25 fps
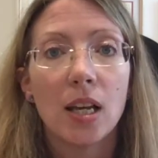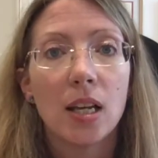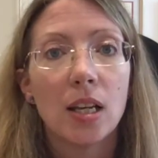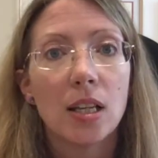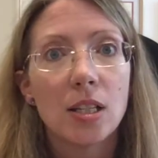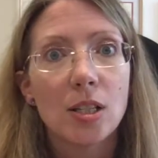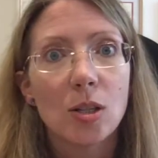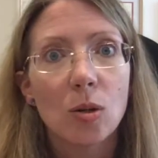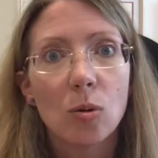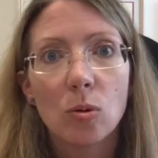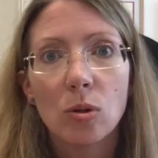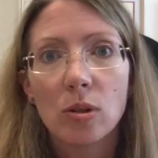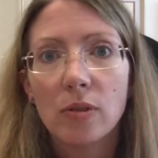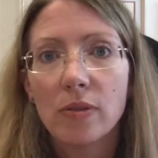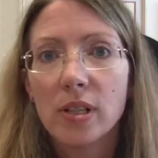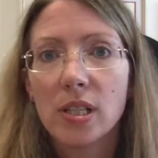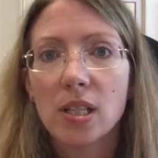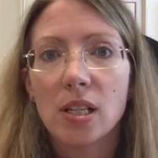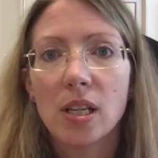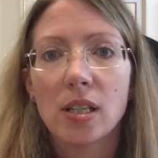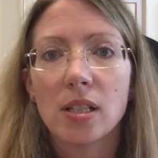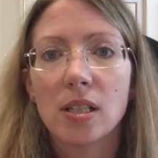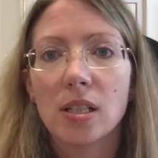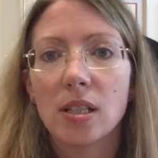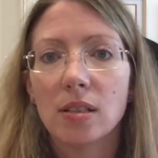So all of a
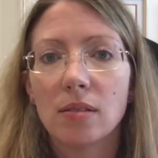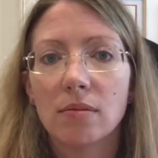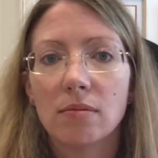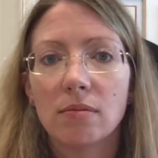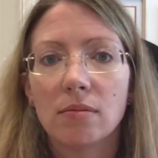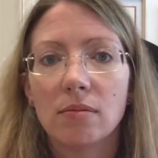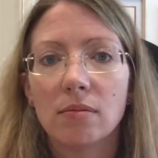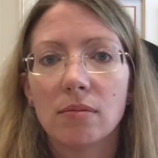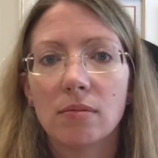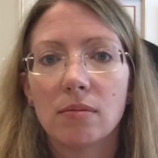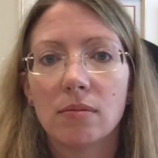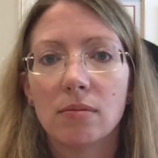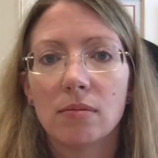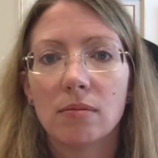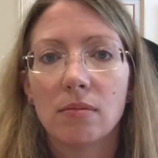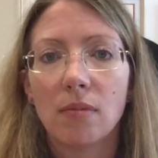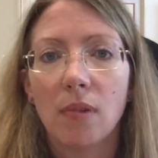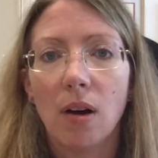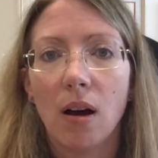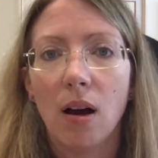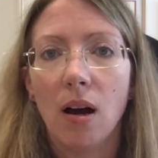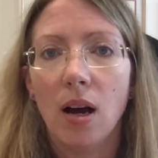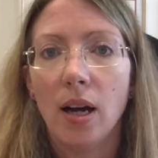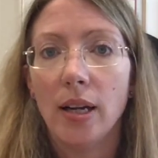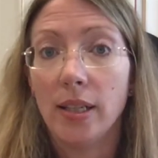sudden,
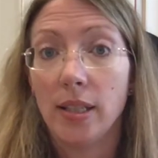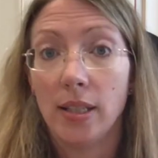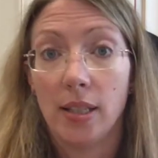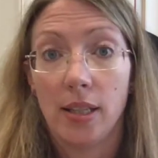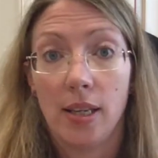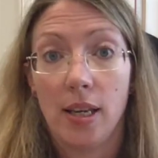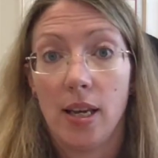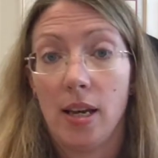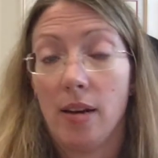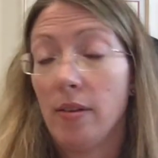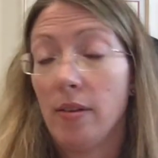I didn't care